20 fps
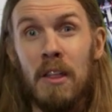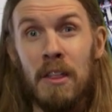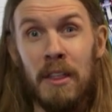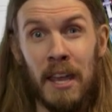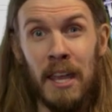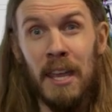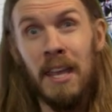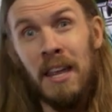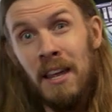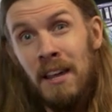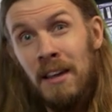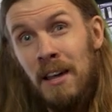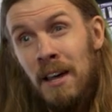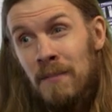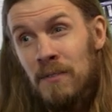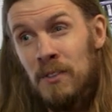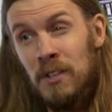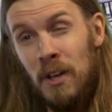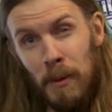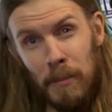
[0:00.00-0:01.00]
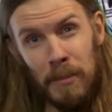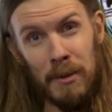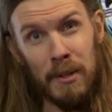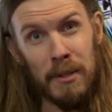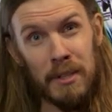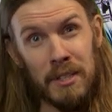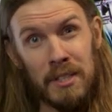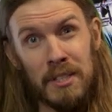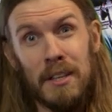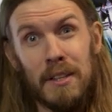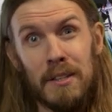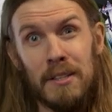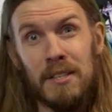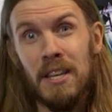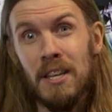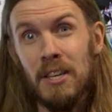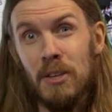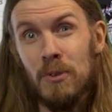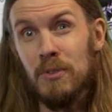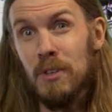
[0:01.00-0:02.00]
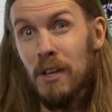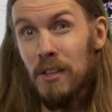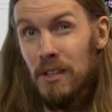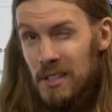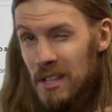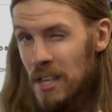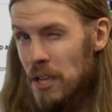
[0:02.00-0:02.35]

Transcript: They have dubbed the synths they use on this.